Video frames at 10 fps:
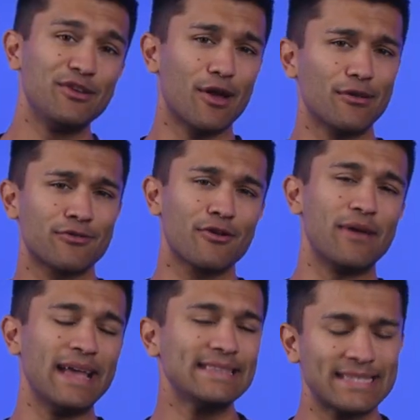when you go
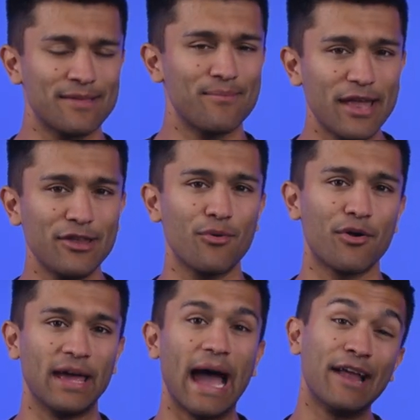through into the menu
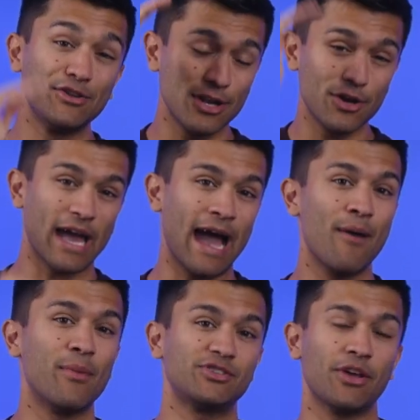on it and you look at
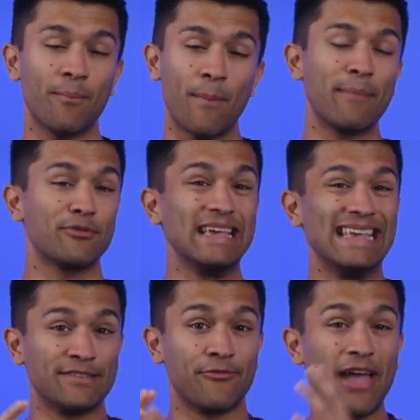how much memory
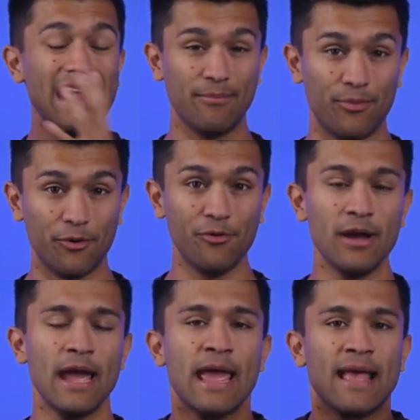is
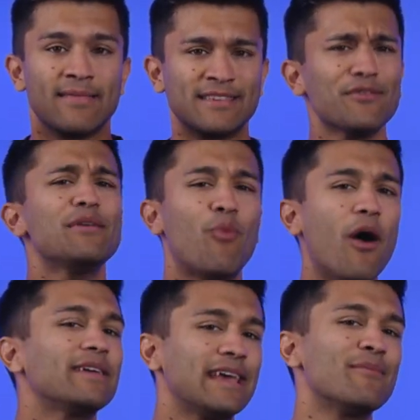available, there's only
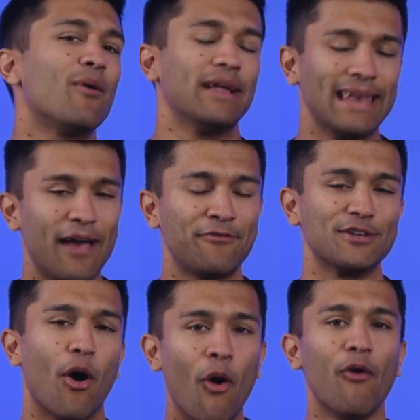one gigabyte
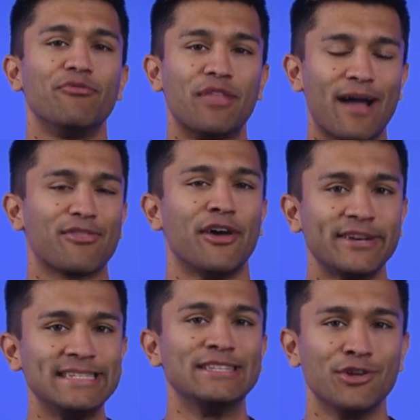left of that
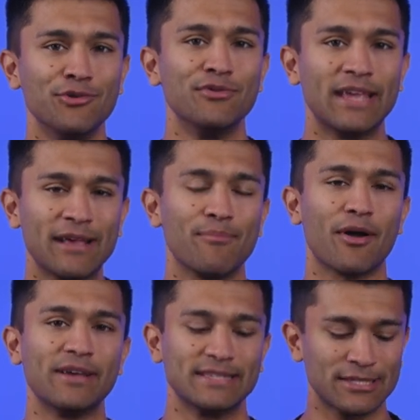thirty-two
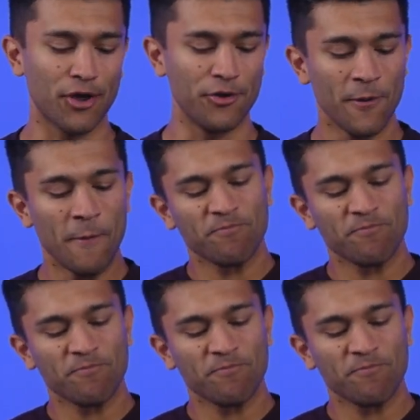gigabytes. So